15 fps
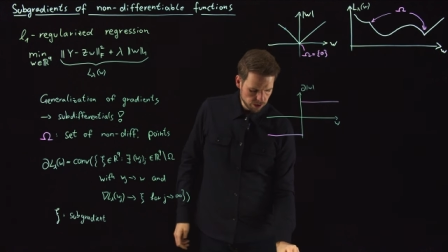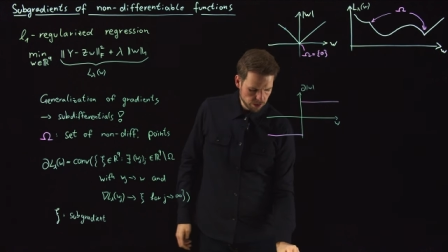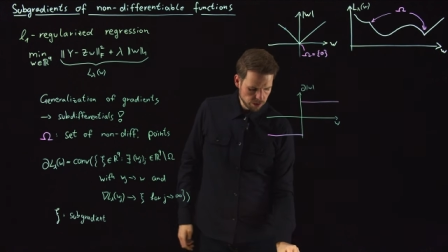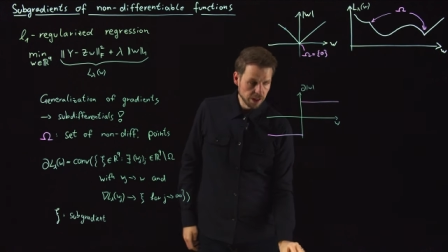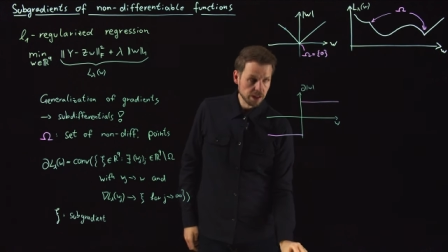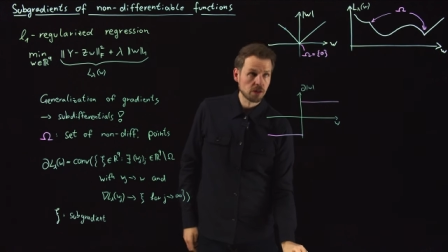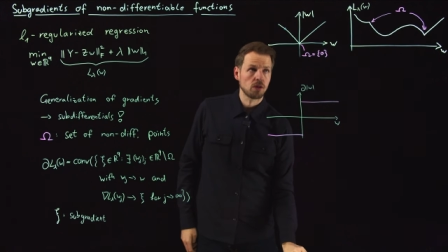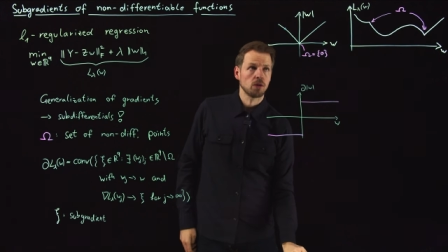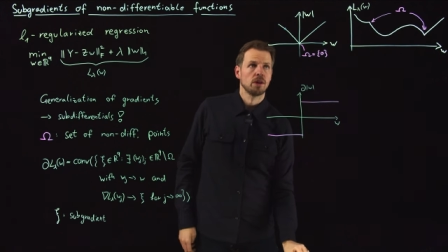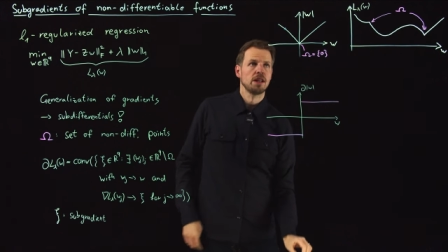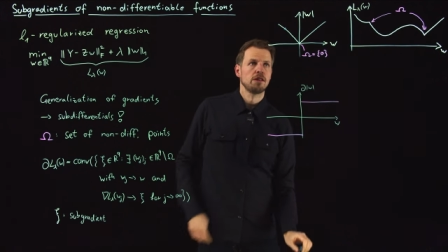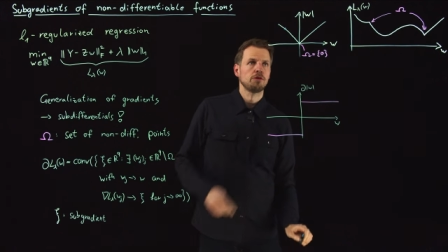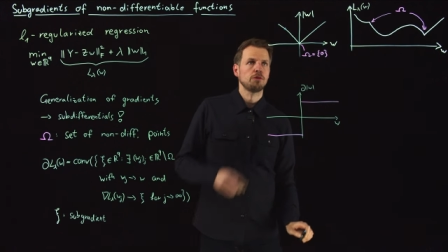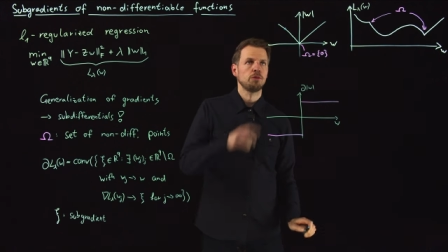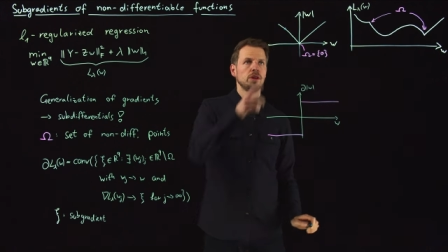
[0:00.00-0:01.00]
right? So
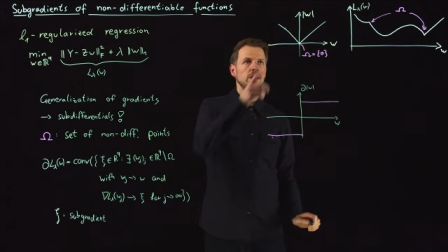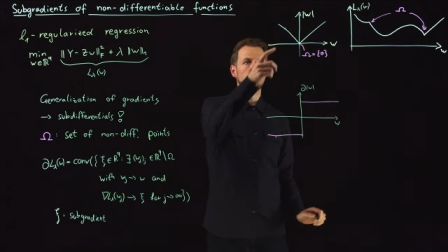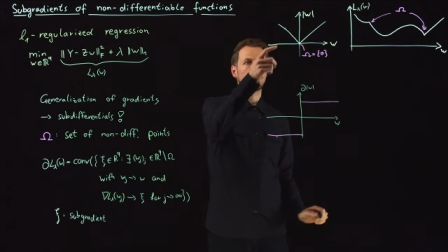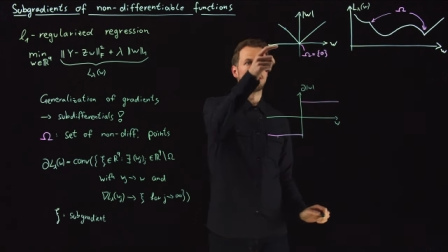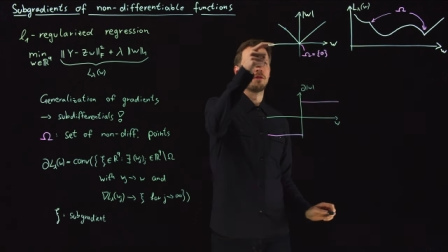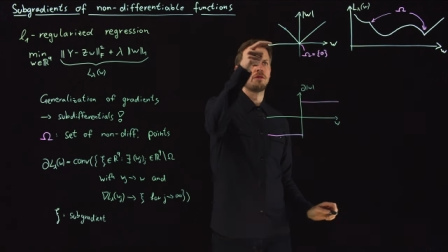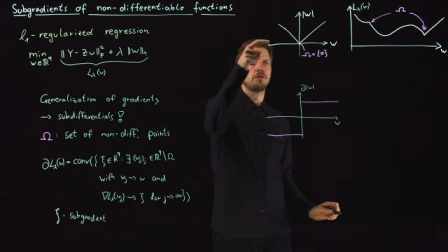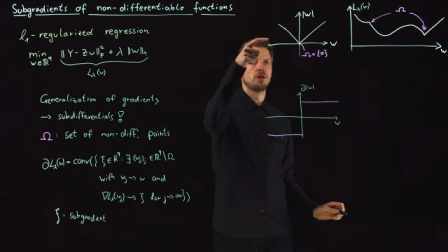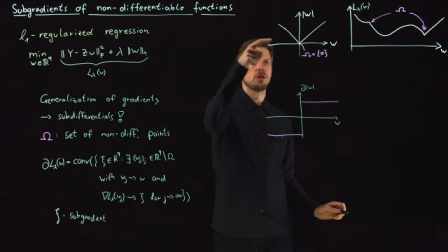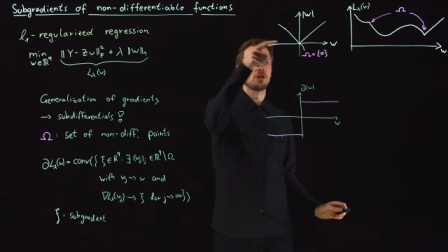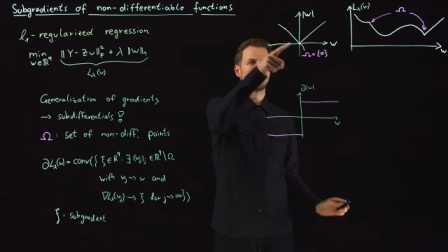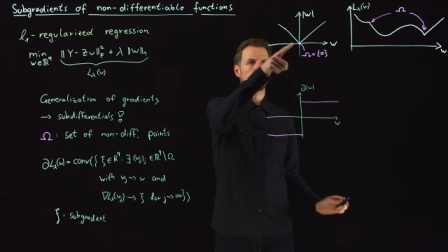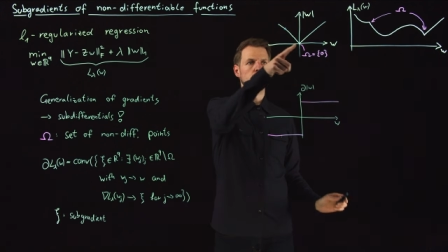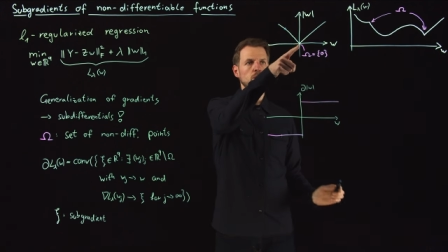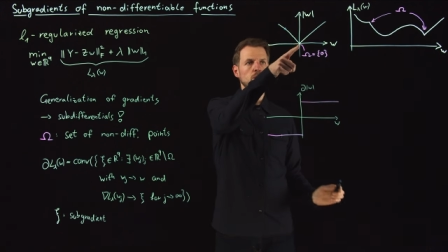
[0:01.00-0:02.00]
if we
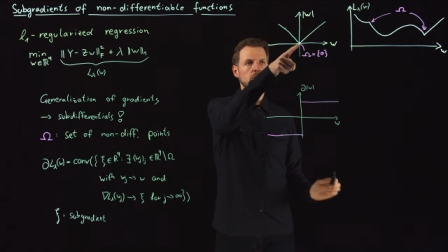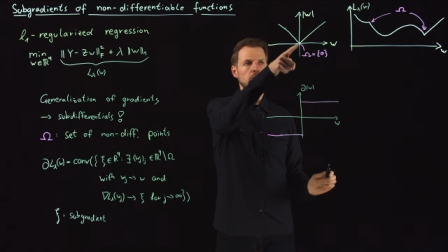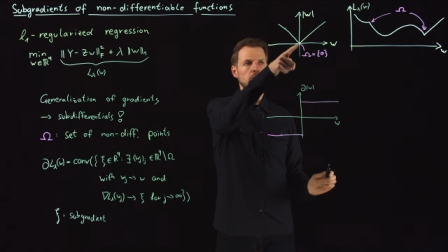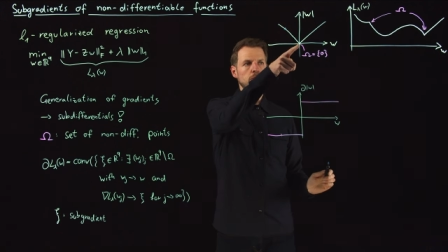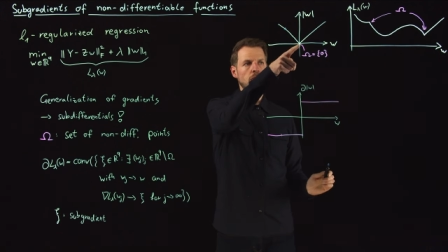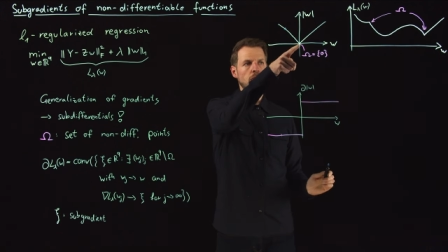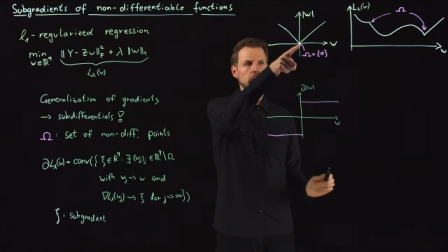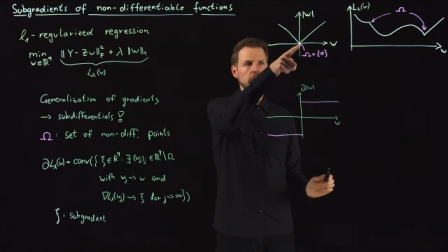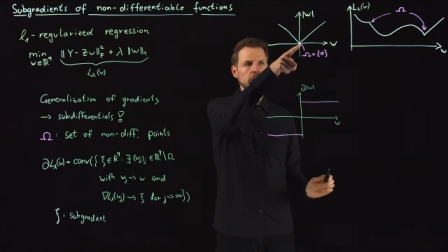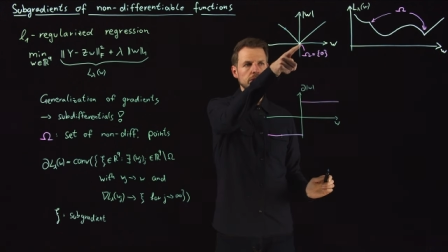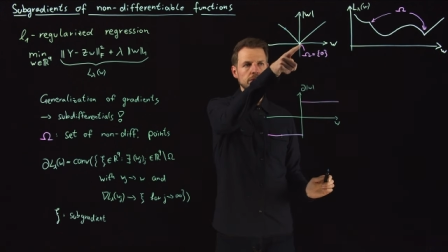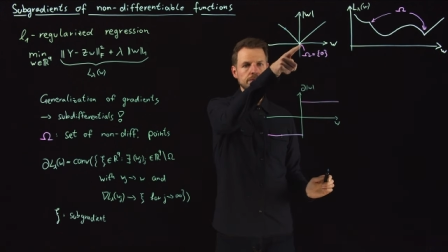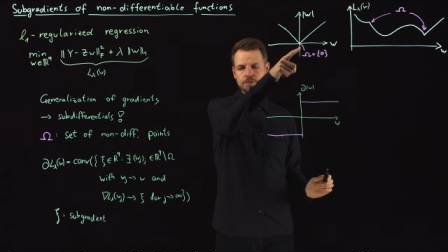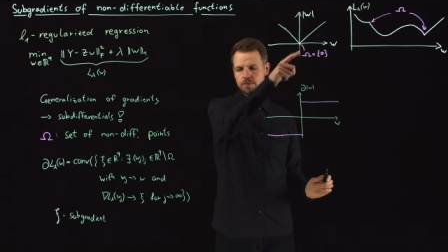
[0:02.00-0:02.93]
converge to this point,